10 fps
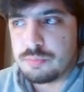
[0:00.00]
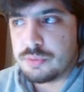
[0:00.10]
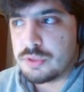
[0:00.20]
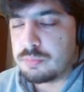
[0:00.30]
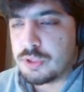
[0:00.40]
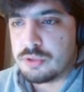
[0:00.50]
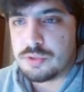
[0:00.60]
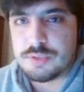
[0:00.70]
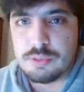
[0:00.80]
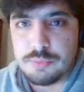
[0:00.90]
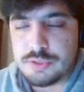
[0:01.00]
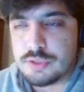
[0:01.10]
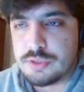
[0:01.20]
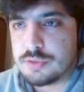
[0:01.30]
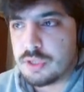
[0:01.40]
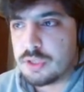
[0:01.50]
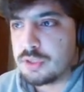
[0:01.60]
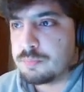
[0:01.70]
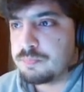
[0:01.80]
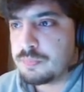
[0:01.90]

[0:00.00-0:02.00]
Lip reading: but because of some decisions I